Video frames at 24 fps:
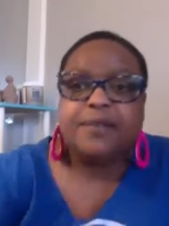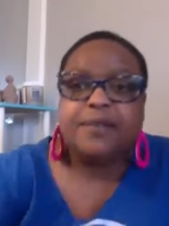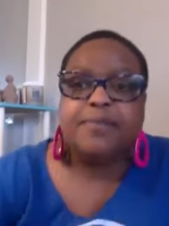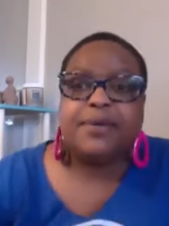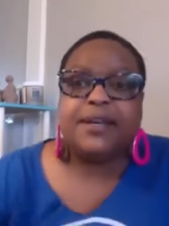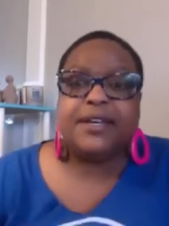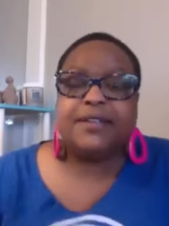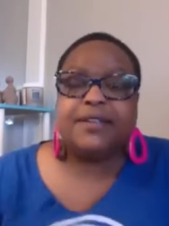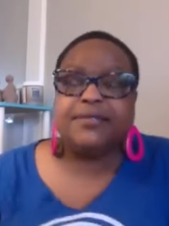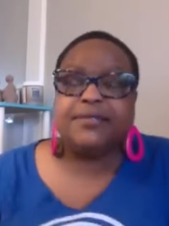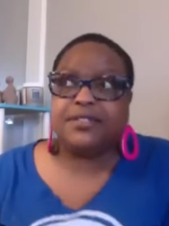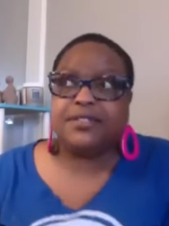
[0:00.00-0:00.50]

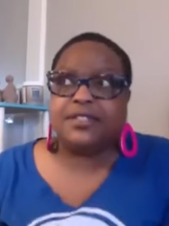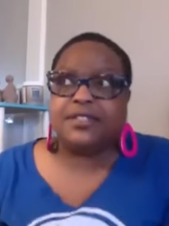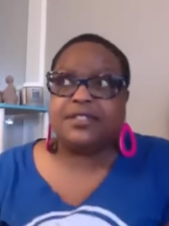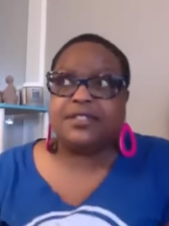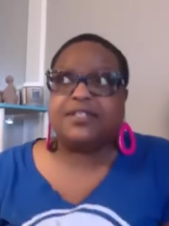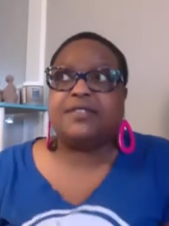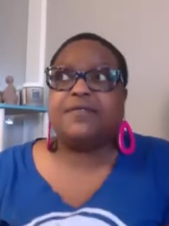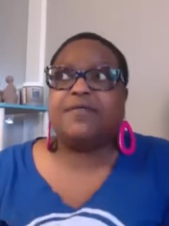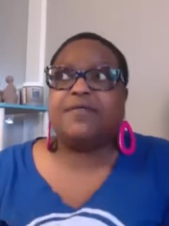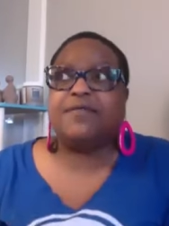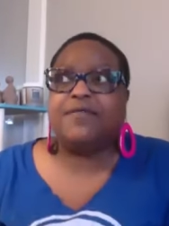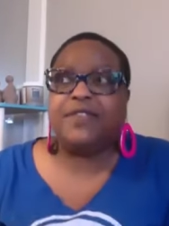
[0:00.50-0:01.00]
but it was
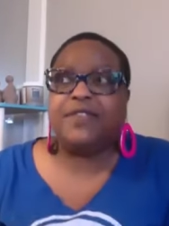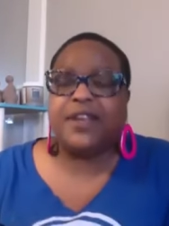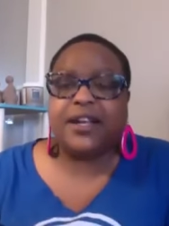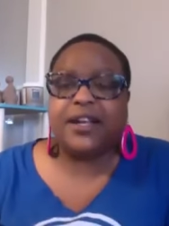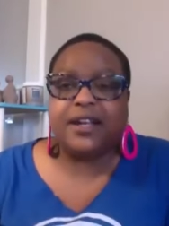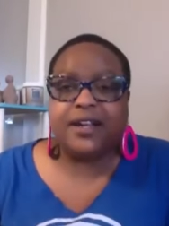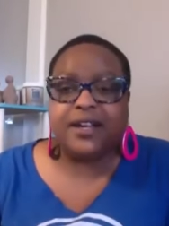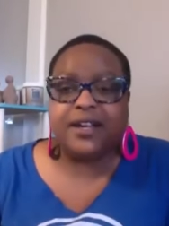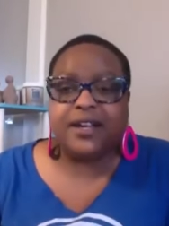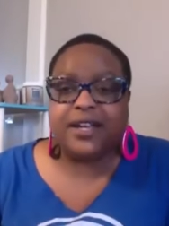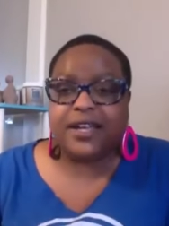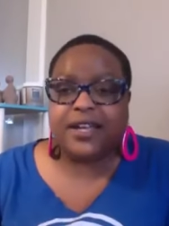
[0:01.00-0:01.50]
just
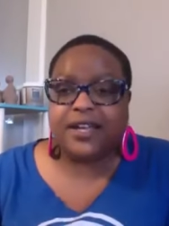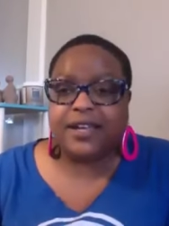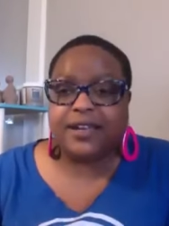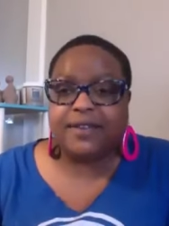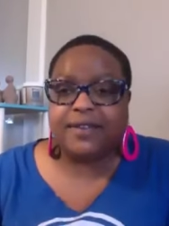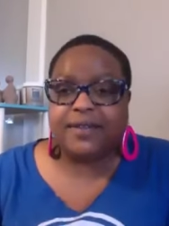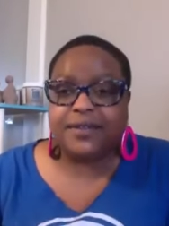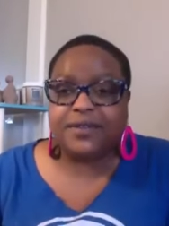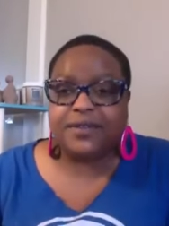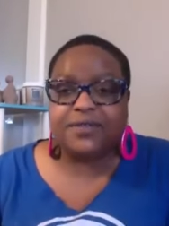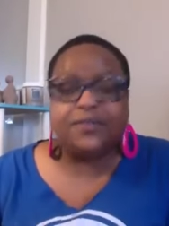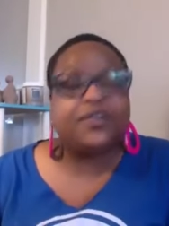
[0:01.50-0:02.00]
very
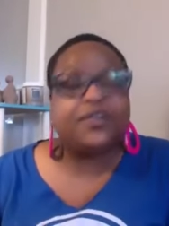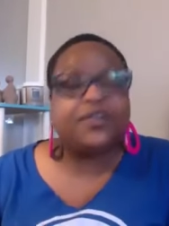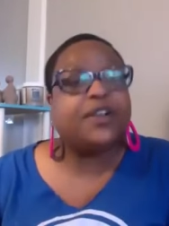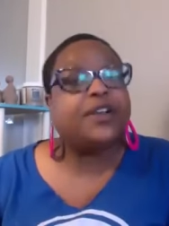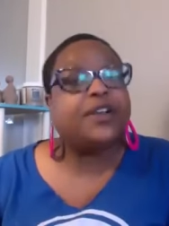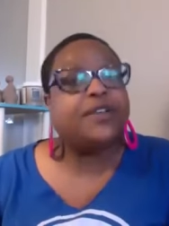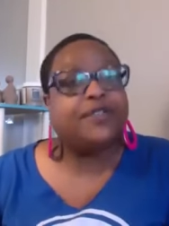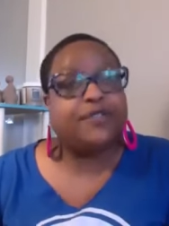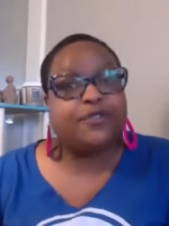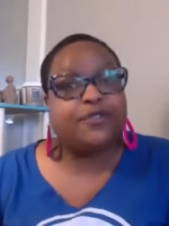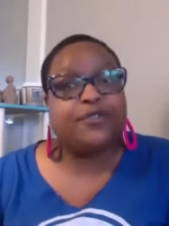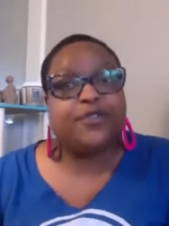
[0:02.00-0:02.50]
it was
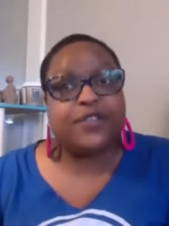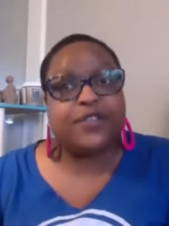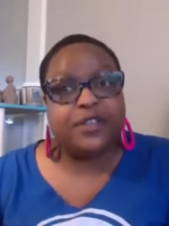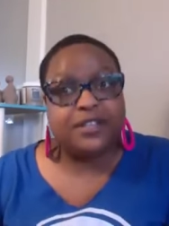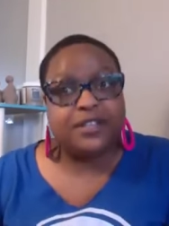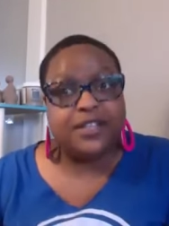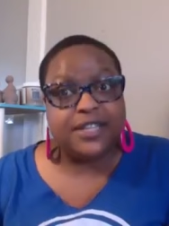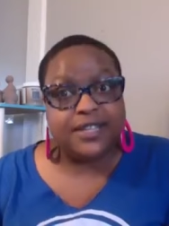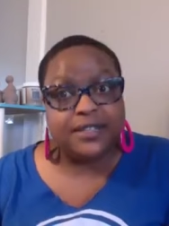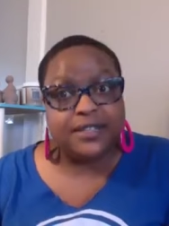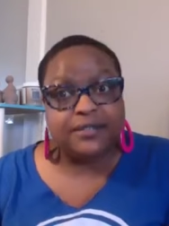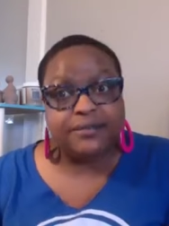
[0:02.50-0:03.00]
very
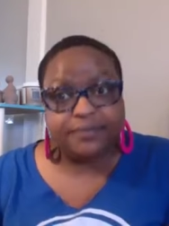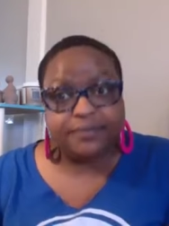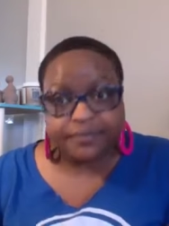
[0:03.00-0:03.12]
fulfilling